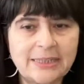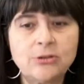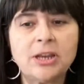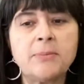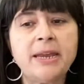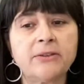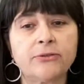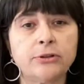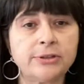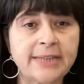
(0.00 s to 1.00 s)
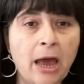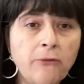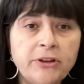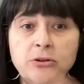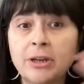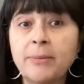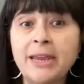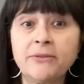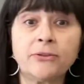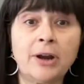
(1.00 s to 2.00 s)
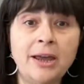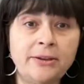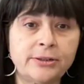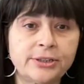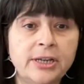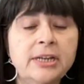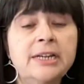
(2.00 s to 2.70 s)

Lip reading: And you can make it for yourself and you can make it for others.